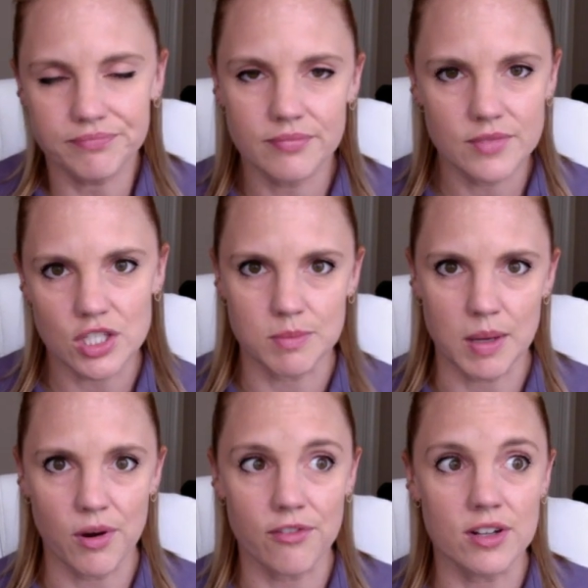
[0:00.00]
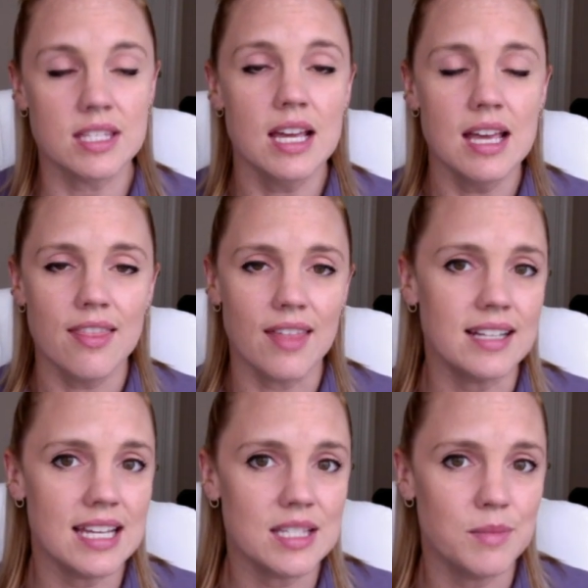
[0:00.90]
It's just my preference. That
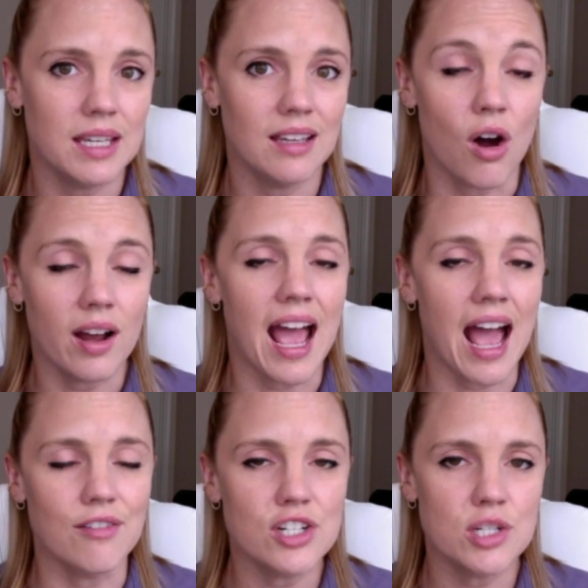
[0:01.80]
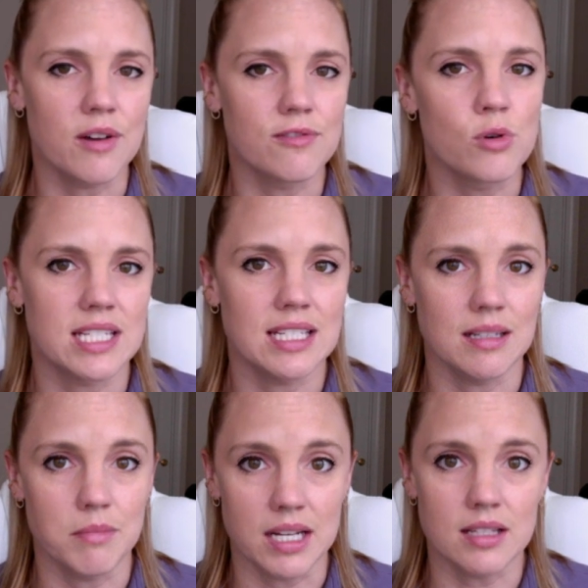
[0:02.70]
takes me on average about
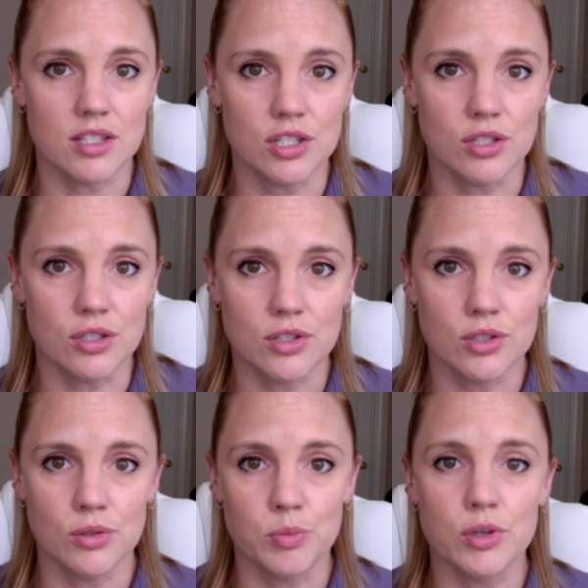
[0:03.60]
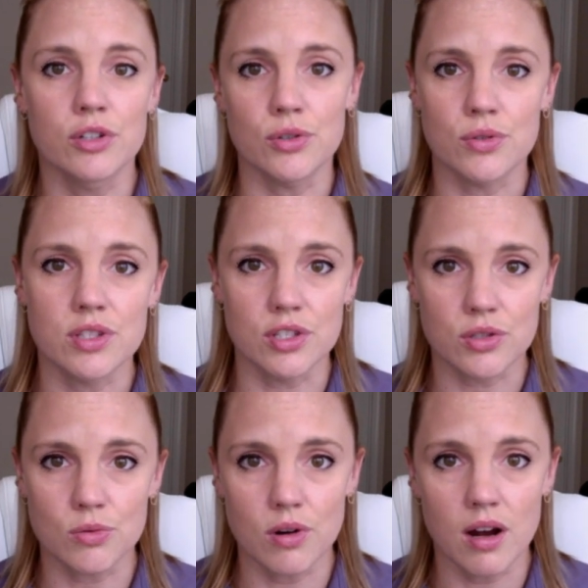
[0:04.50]
14 minutes to produce the
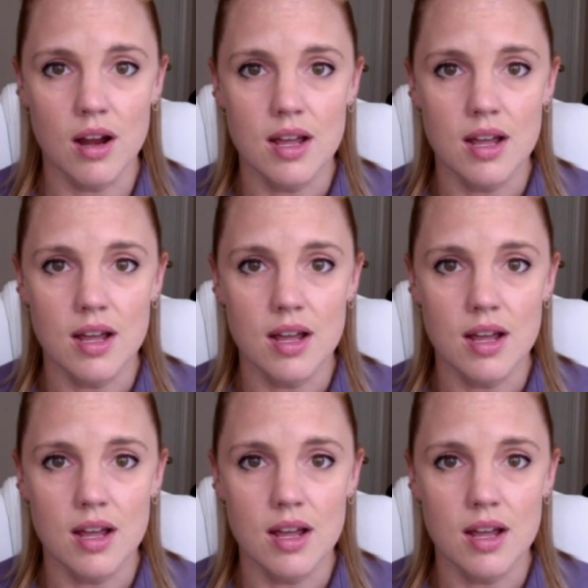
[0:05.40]
score,